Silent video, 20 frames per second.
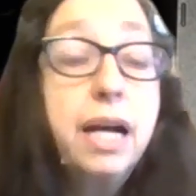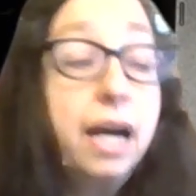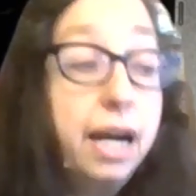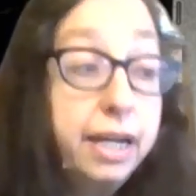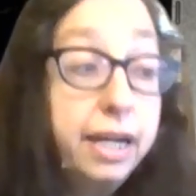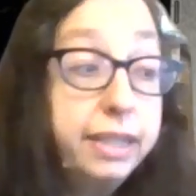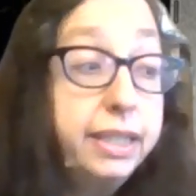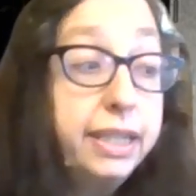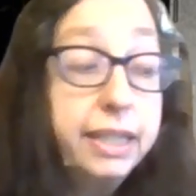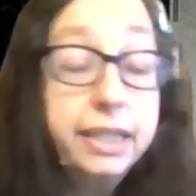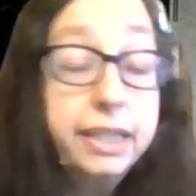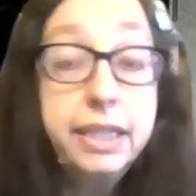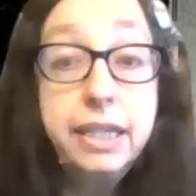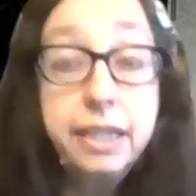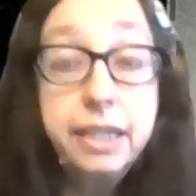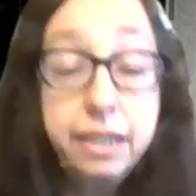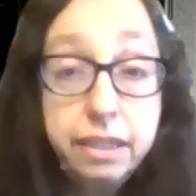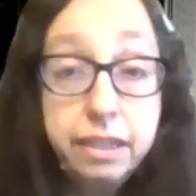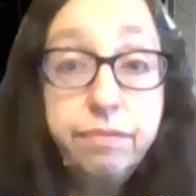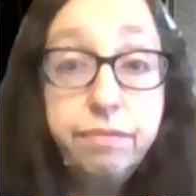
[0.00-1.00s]
I think
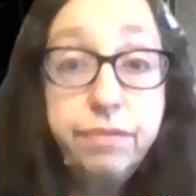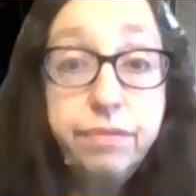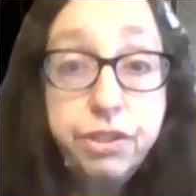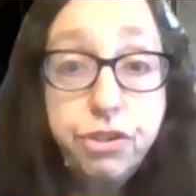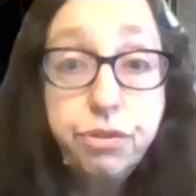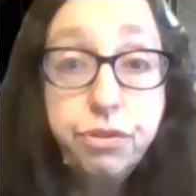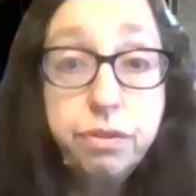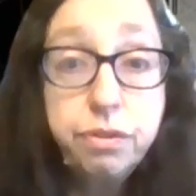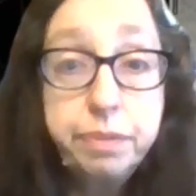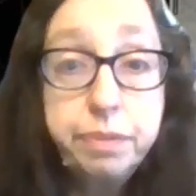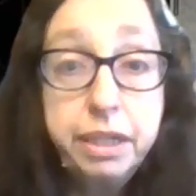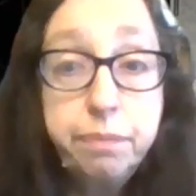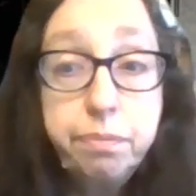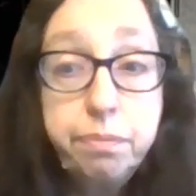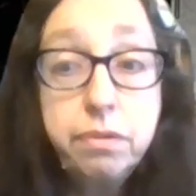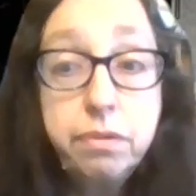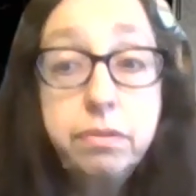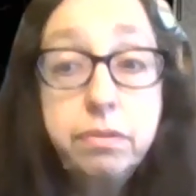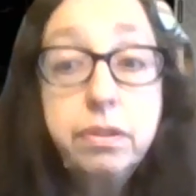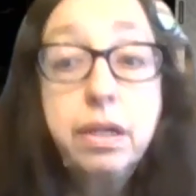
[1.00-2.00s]
that individual
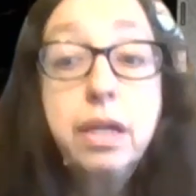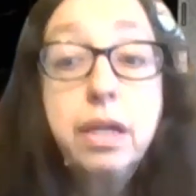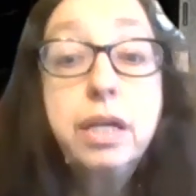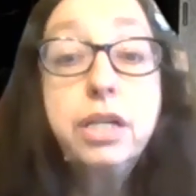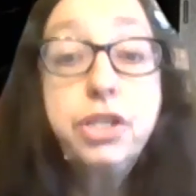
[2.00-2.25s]
people